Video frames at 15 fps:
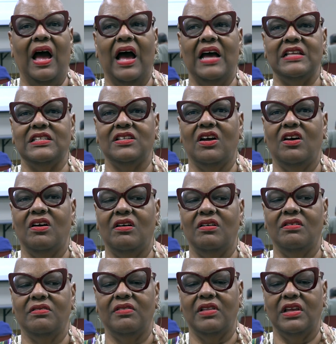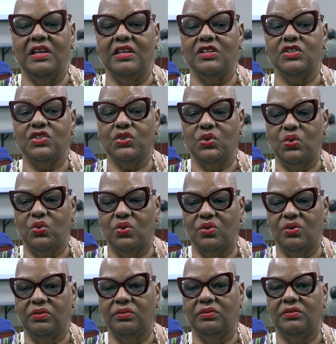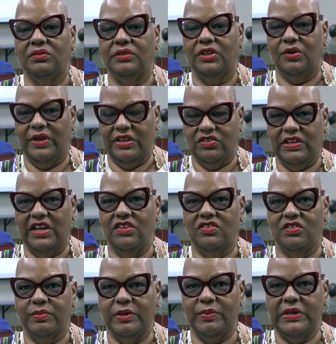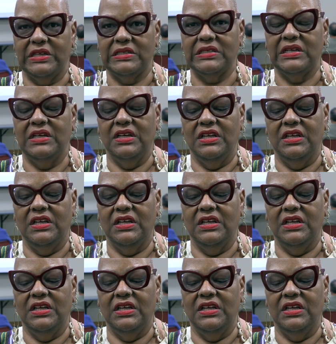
I saw in school, you know, education is my base.